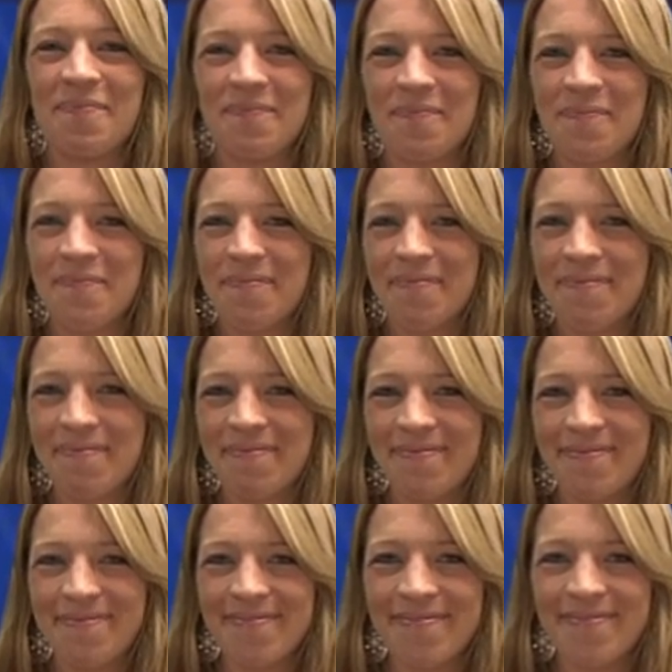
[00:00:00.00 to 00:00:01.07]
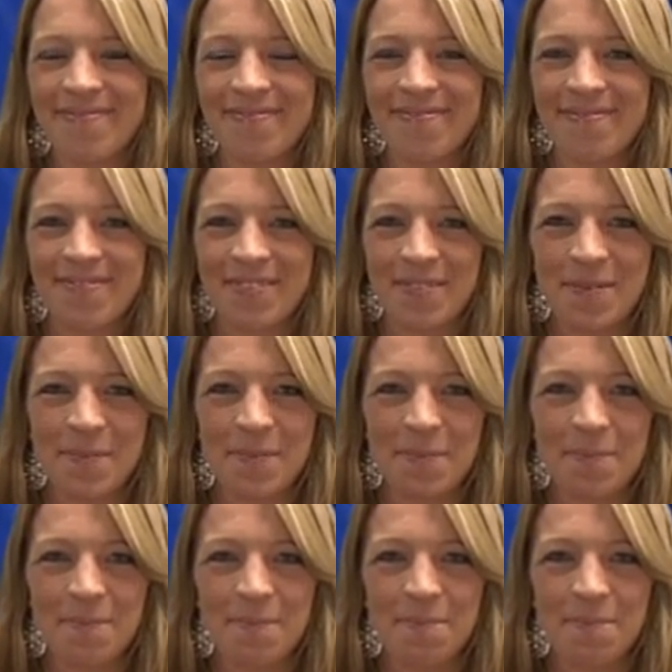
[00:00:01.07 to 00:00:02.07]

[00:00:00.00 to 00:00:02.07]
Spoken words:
(not speaking)